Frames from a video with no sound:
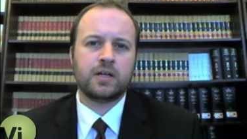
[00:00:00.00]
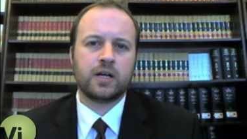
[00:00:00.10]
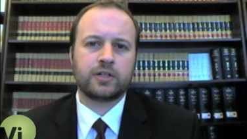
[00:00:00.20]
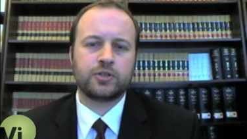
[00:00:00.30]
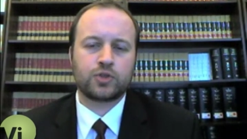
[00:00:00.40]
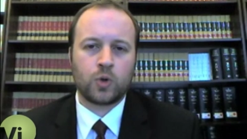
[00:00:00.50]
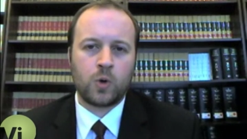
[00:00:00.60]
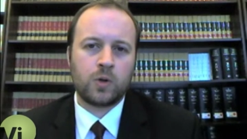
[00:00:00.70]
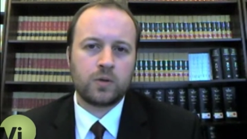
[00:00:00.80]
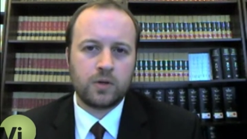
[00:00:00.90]
uh,
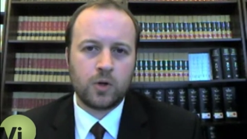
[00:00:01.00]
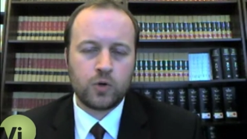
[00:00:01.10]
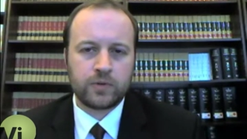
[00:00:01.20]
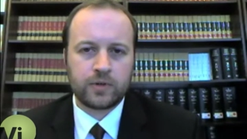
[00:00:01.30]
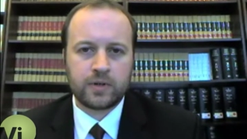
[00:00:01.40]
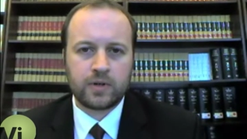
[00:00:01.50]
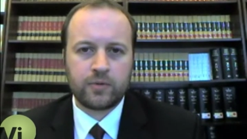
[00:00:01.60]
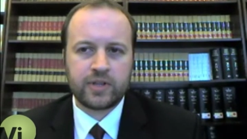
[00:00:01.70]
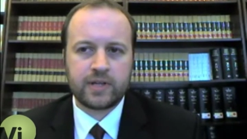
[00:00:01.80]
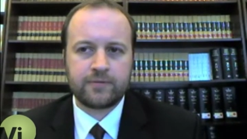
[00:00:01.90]
control over
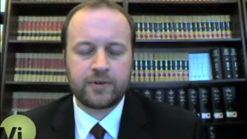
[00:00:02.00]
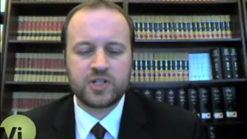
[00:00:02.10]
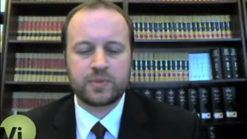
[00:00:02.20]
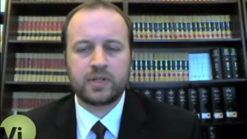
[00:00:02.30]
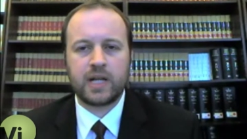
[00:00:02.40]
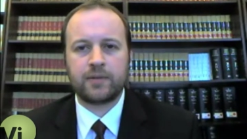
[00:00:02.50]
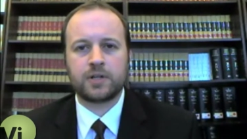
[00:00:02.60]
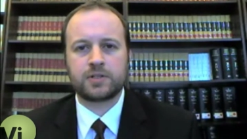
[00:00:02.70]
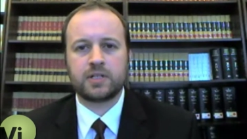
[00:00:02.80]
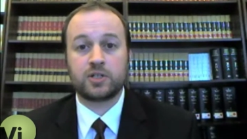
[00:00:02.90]
over the infringement, and
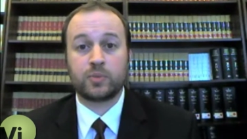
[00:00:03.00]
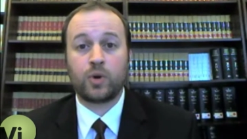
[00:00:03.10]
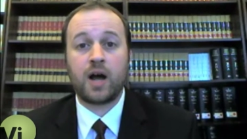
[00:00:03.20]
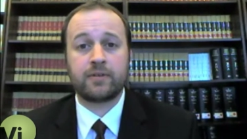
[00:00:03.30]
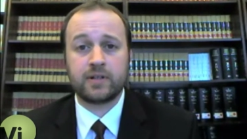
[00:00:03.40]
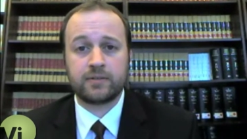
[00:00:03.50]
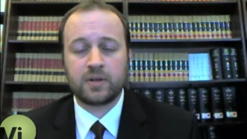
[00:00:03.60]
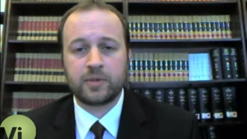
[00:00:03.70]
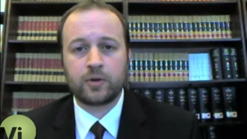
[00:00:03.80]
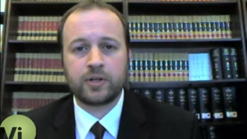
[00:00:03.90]
also that you're profiting
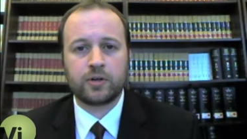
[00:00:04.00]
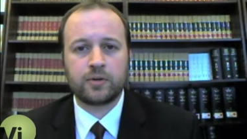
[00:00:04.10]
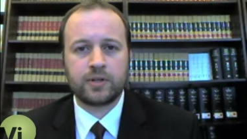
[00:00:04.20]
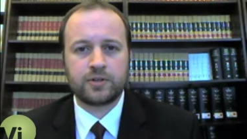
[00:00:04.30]
from it, or you're,